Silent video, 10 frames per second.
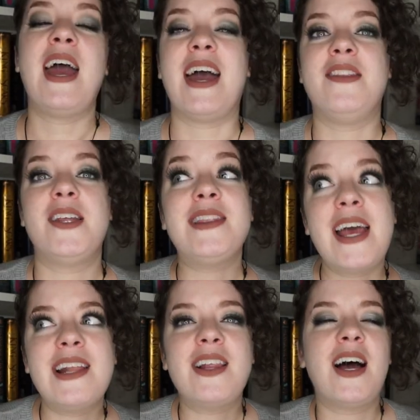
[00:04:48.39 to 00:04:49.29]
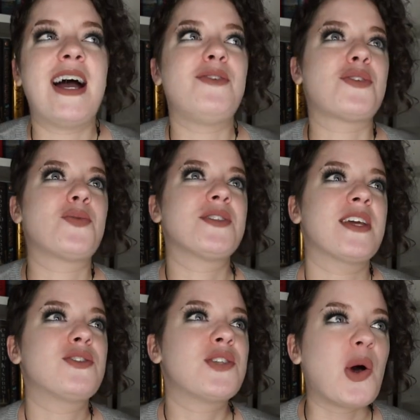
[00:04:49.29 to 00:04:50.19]
And then Layla, I just was
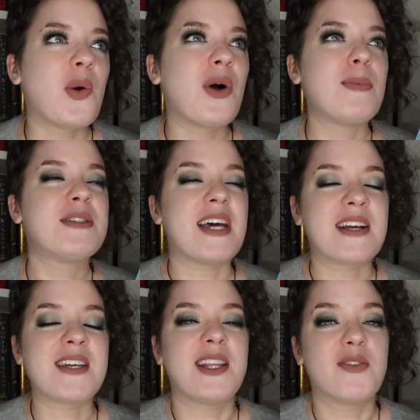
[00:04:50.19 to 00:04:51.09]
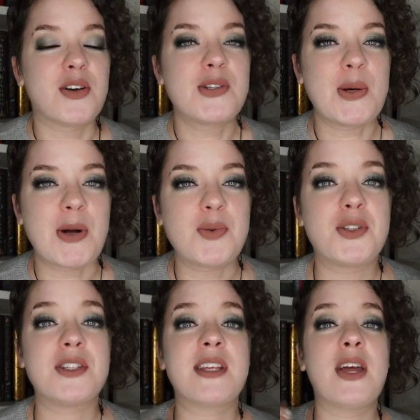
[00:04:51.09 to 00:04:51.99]
like so upset because I love her so much, with
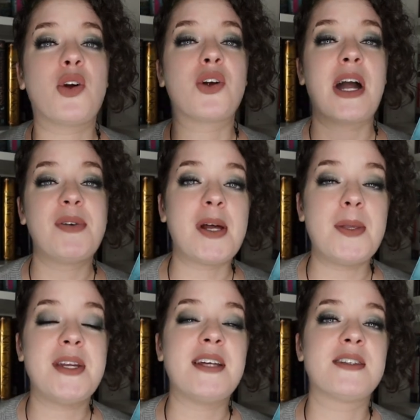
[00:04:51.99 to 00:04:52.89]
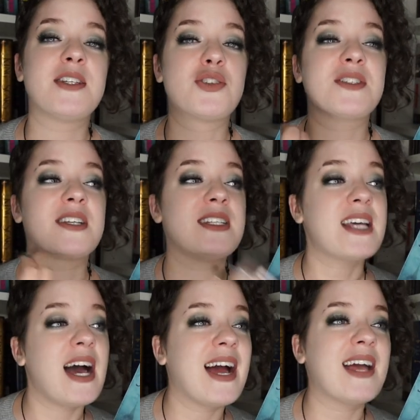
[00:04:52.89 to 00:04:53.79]
just like her counting on the days until she's gonna
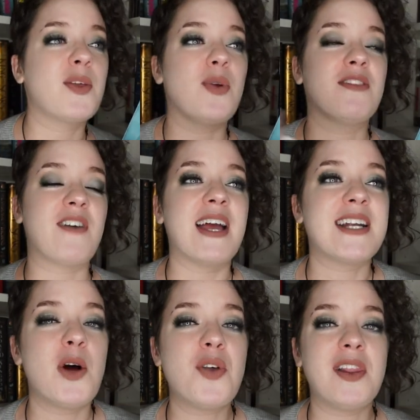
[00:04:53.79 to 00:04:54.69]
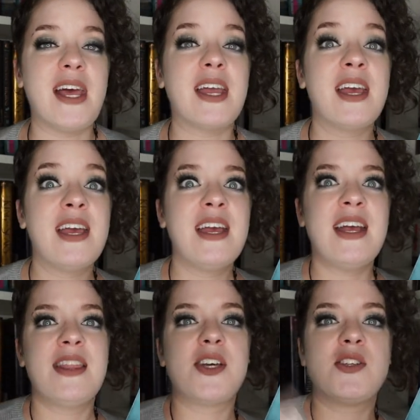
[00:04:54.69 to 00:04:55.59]
die. And then we find out that like
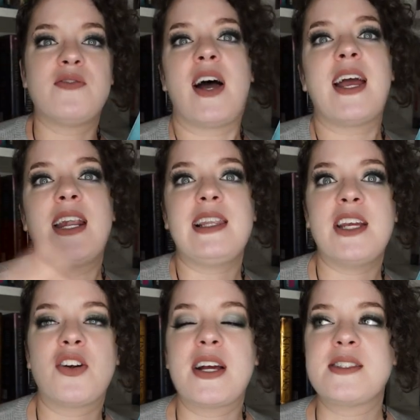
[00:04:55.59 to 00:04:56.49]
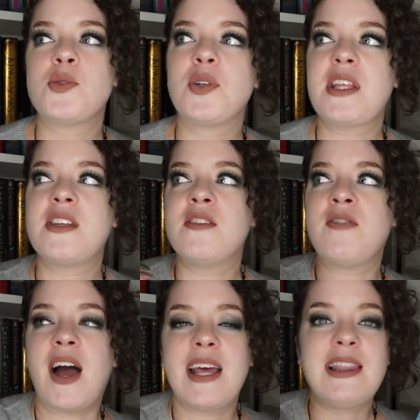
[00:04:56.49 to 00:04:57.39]
the divine lyrics is really the
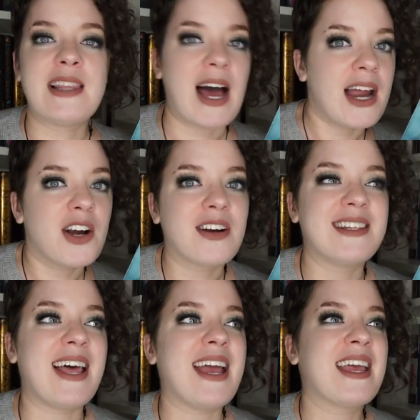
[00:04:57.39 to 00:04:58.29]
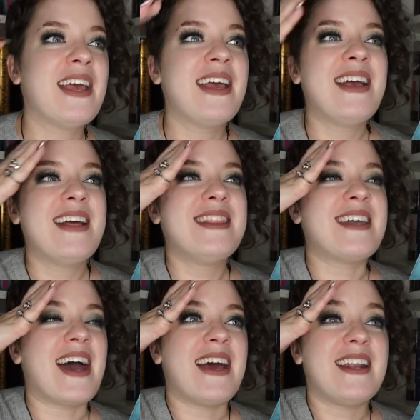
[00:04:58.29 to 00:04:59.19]
divine liar, and like
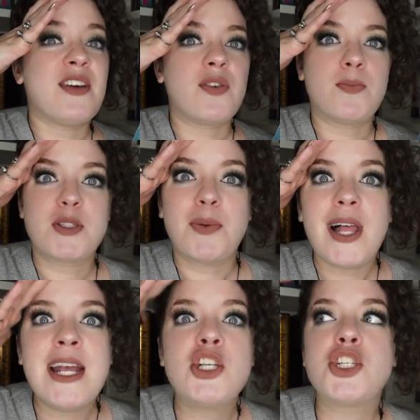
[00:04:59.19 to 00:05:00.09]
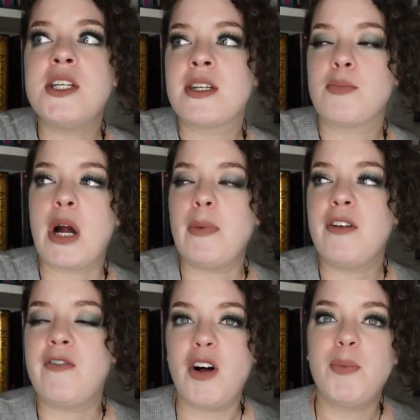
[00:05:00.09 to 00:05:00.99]
that if it's played, she's gonna probably fall